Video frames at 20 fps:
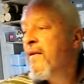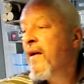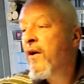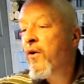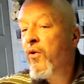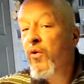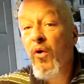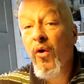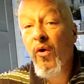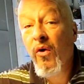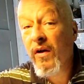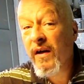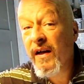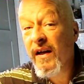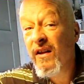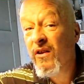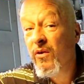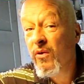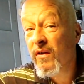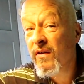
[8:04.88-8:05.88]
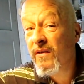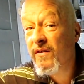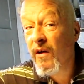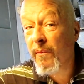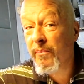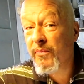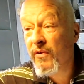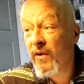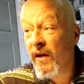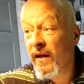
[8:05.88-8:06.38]
they crawl into the
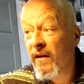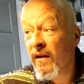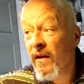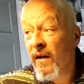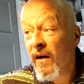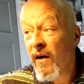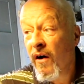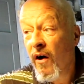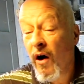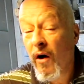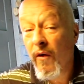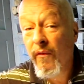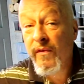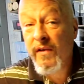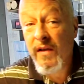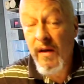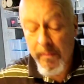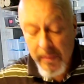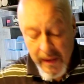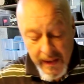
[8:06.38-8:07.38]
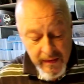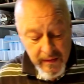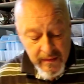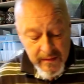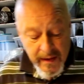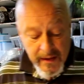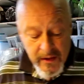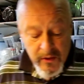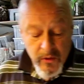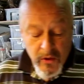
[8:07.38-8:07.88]
substrate of the beetle
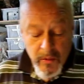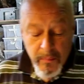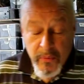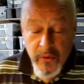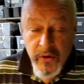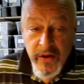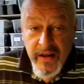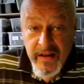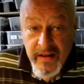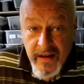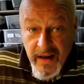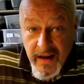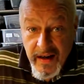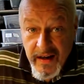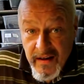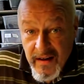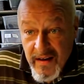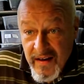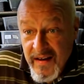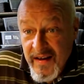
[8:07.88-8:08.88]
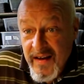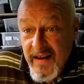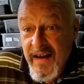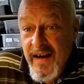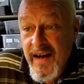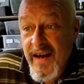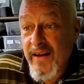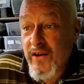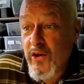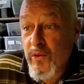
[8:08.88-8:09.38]
that you are breeding,
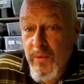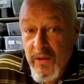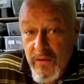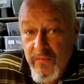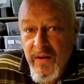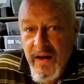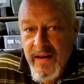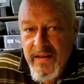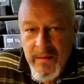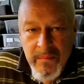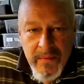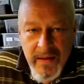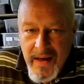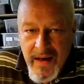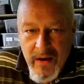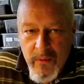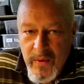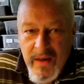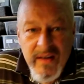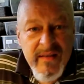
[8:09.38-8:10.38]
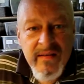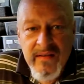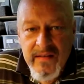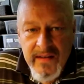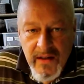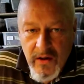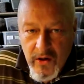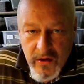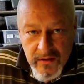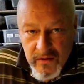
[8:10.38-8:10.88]
and you will find them there with
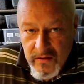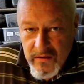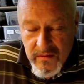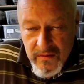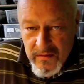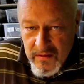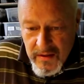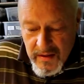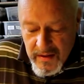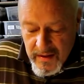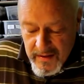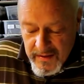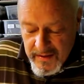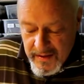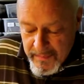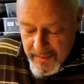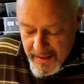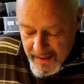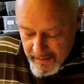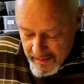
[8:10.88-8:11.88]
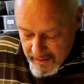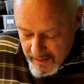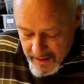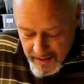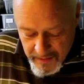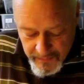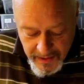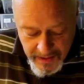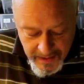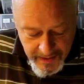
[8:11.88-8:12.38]
the other uh,
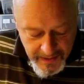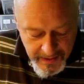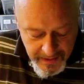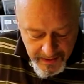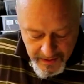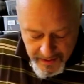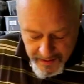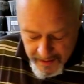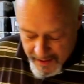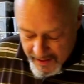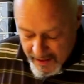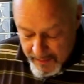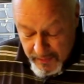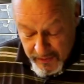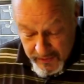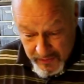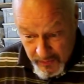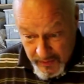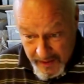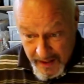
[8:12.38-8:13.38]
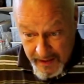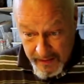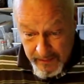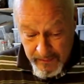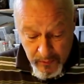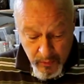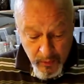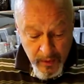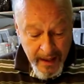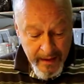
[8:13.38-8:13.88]
uh animals together.
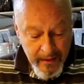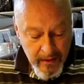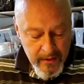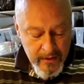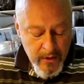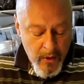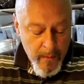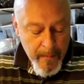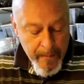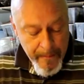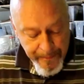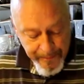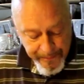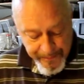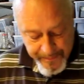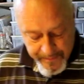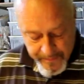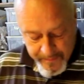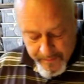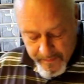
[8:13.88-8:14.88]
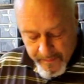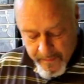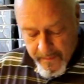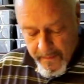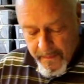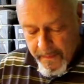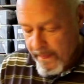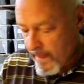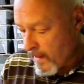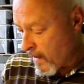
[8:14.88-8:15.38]
So
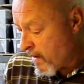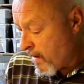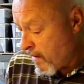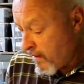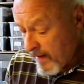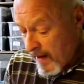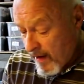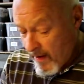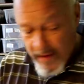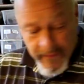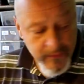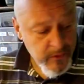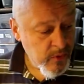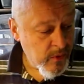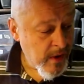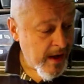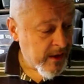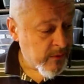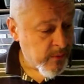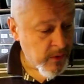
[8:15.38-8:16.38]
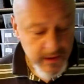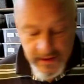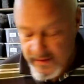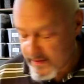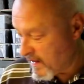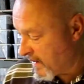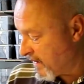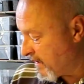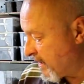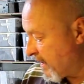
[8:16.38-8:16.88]
now I have to write what
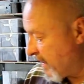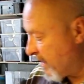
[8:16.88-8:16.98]
is in